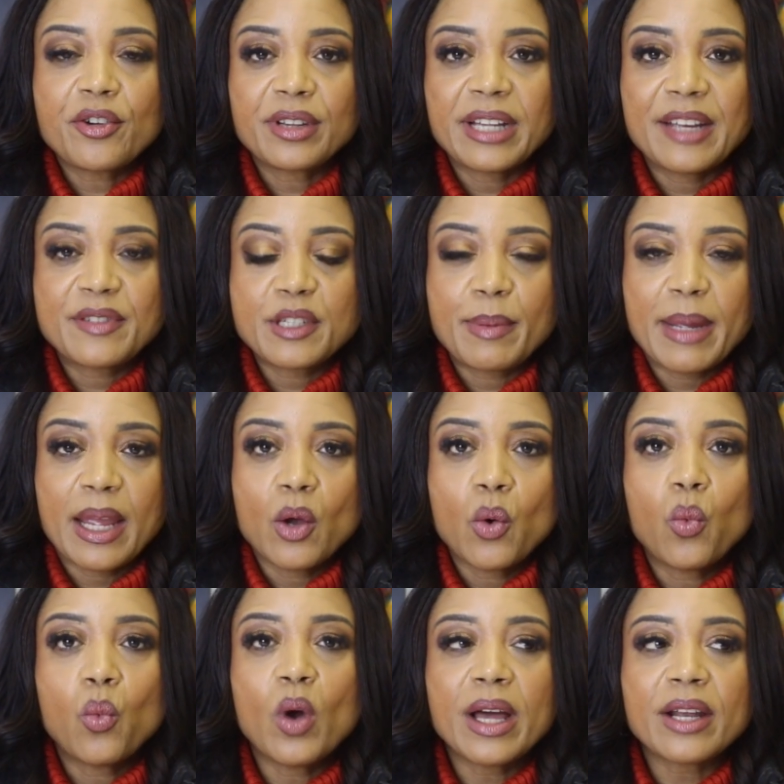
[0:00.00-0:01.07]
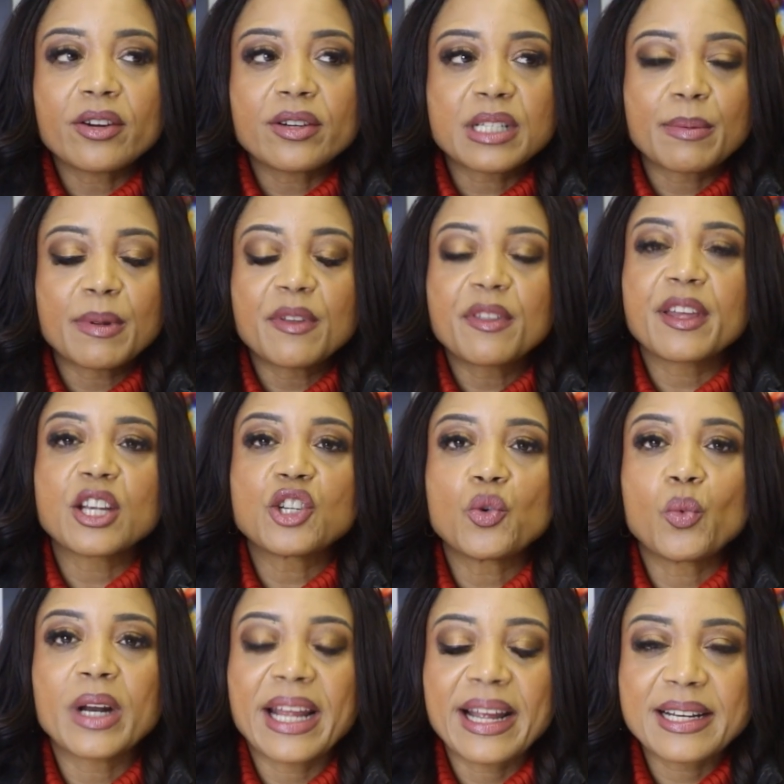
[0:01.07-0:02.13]
your life to be. What are some of the things
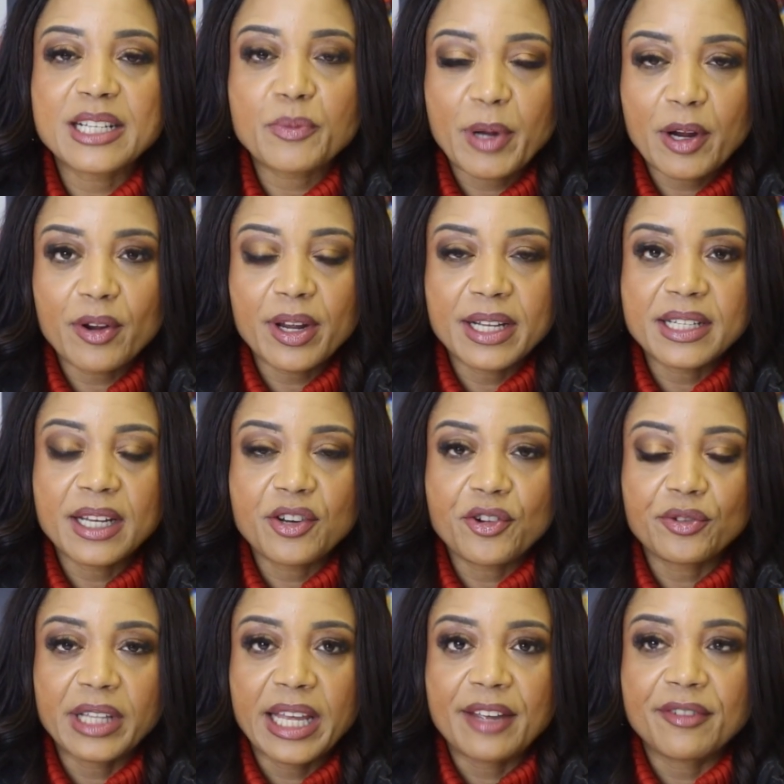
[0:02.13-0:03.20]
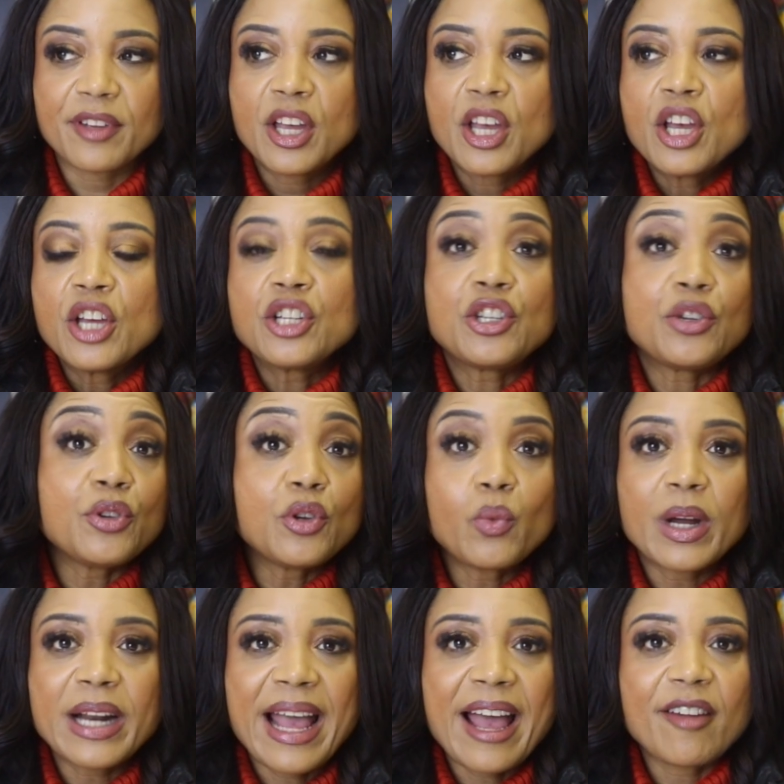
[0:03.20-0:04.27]
you want to experience in your life? Do you
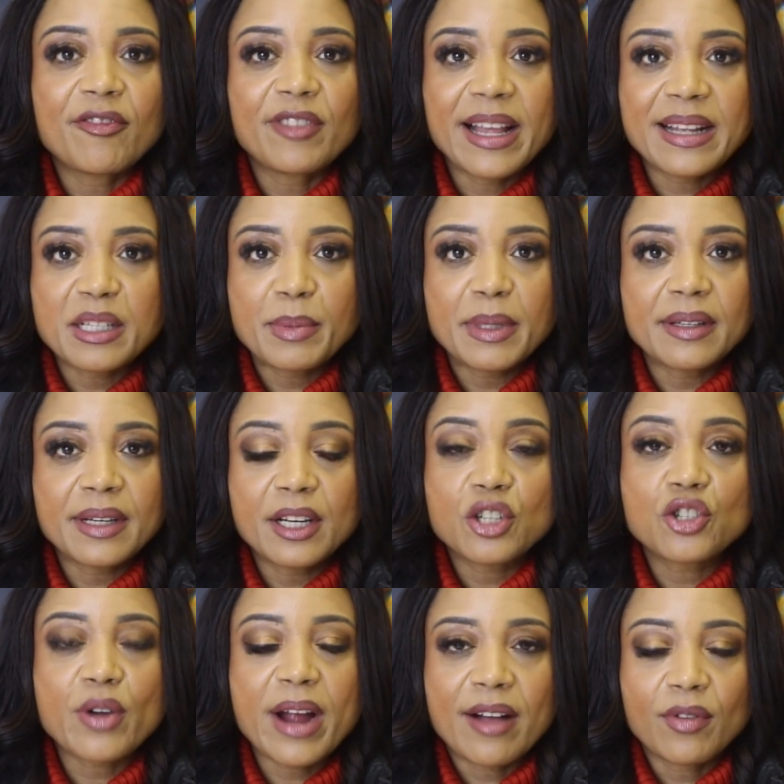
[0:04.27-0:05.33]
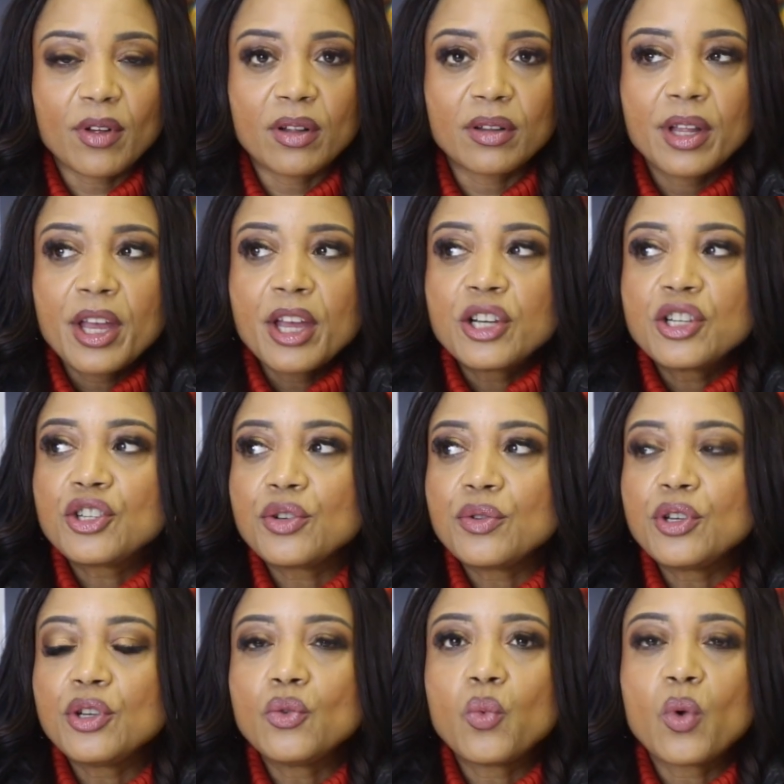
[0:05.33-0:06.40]
want to have flexibility to travel? Do
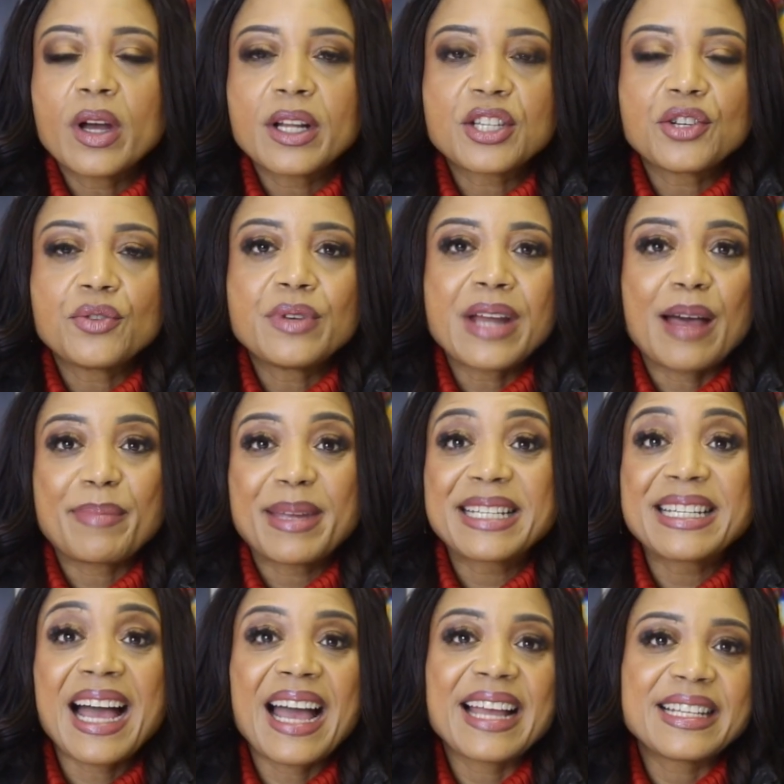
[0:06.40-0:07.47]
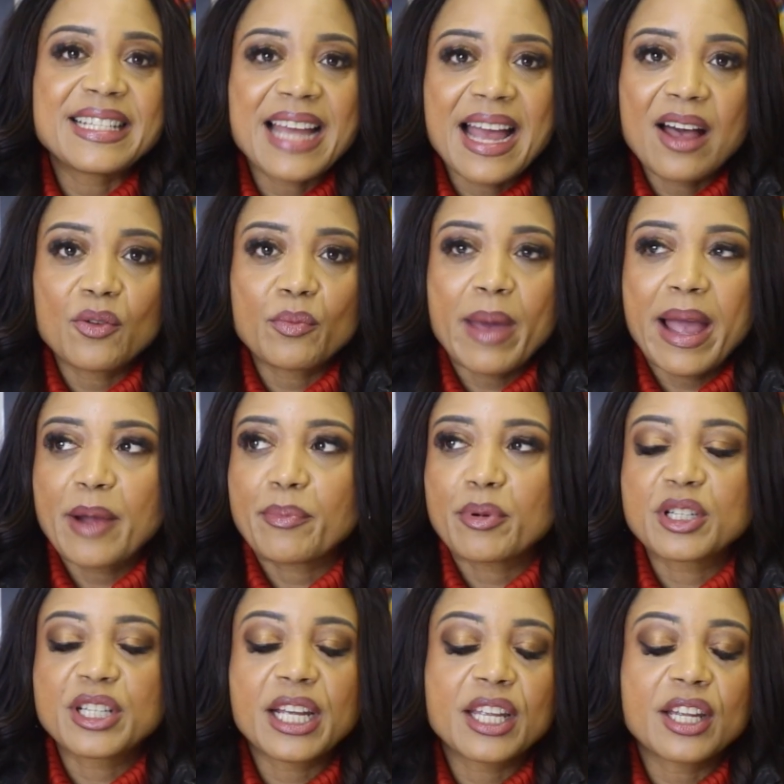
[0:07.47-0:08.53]
you want to not be tied down by a
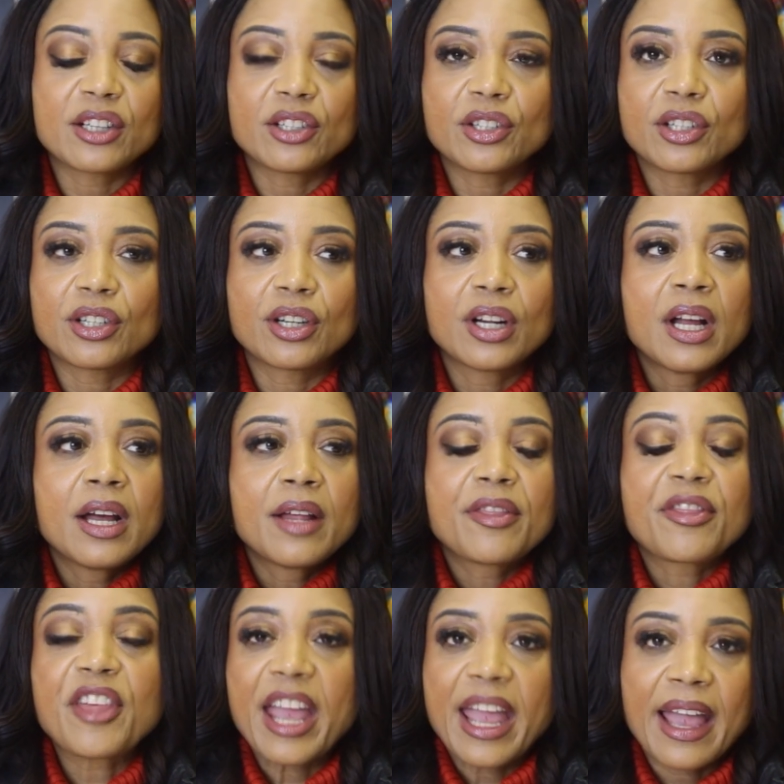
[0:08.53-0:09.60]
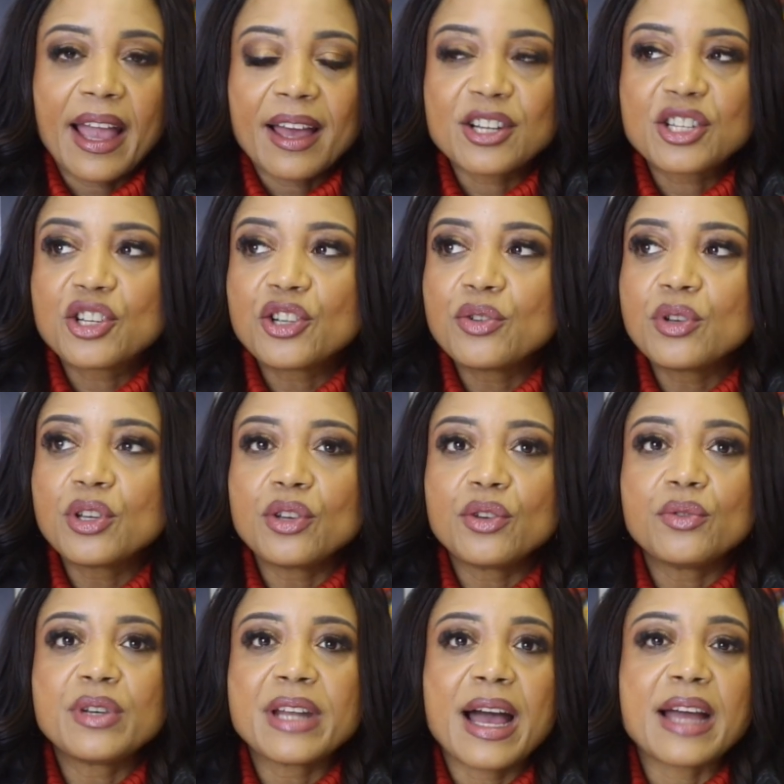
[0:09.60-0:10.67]
particular thing? Do
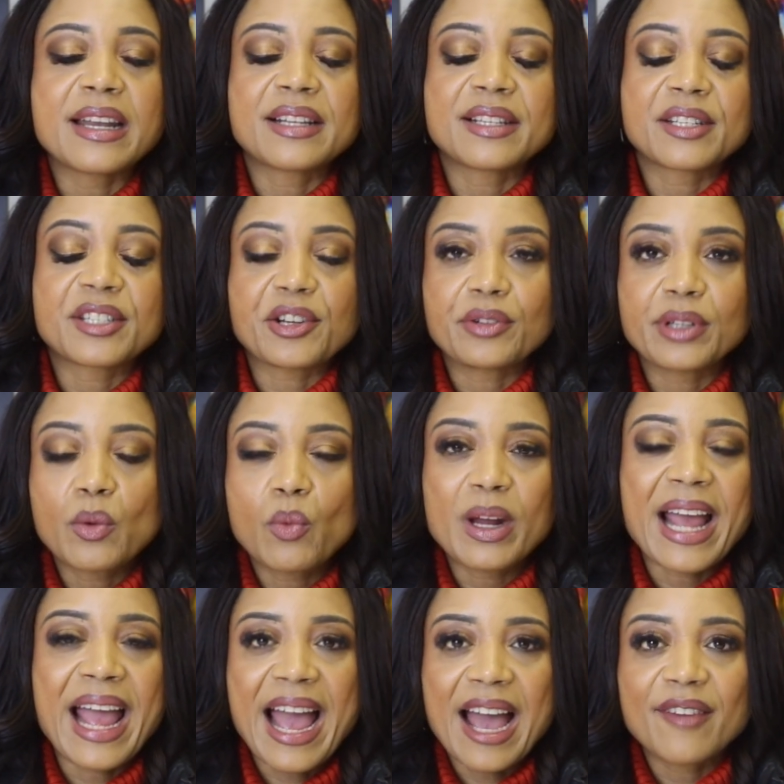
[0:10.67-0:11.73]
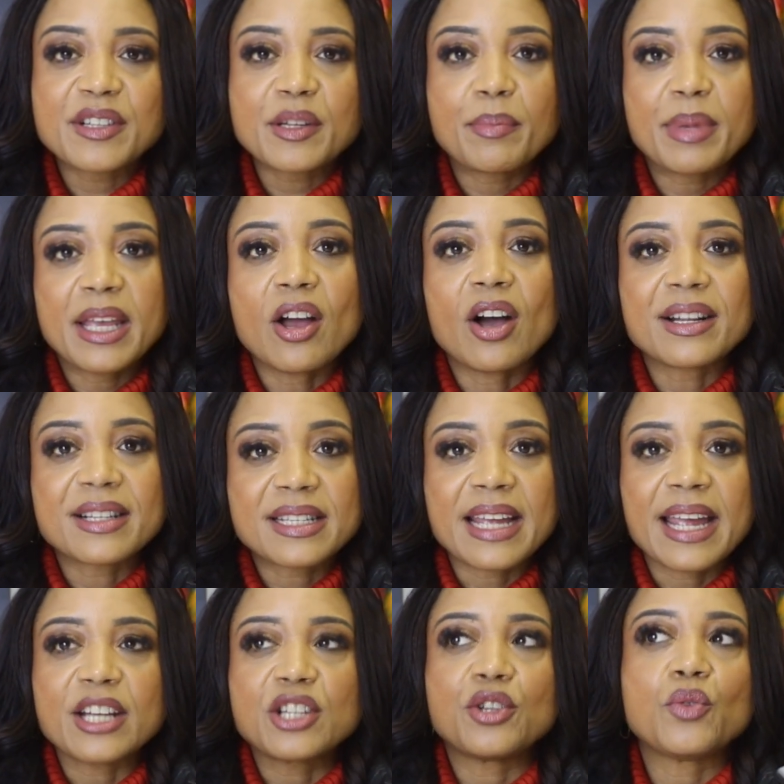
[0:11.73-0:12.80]
you not necessarily want to have to be on
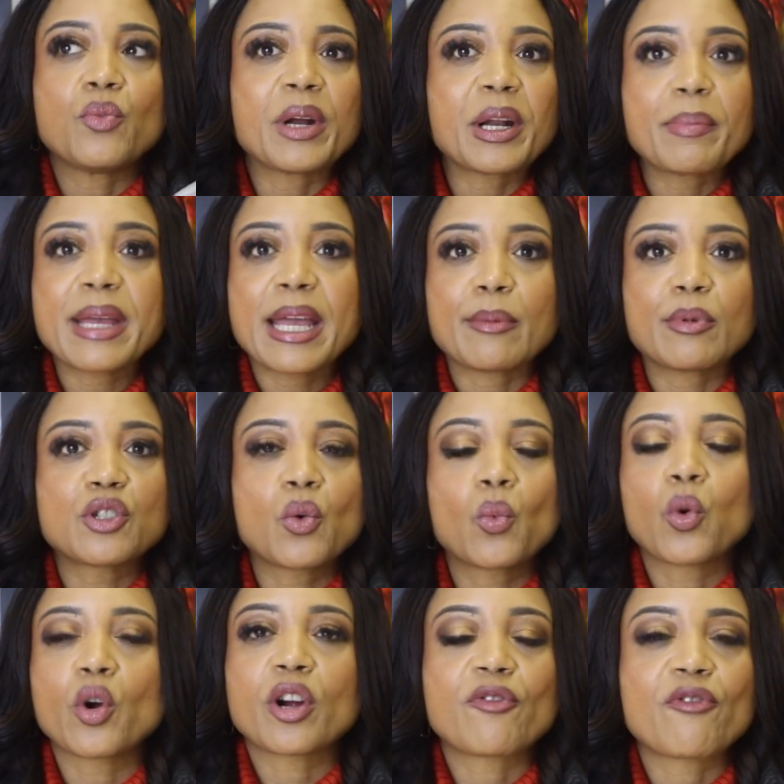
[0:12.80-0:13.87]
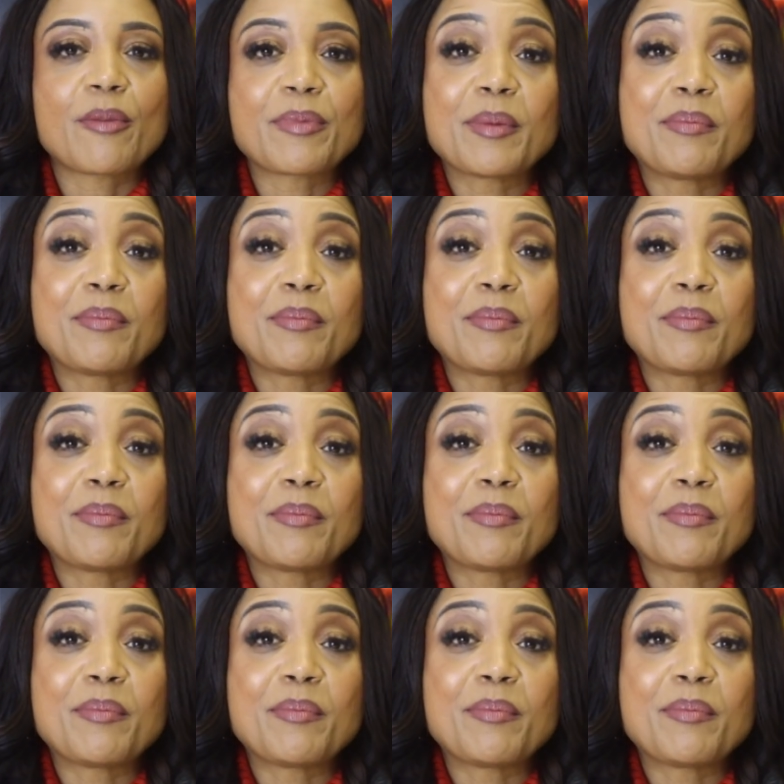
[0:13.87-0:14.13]
site? Do you want to be able to work from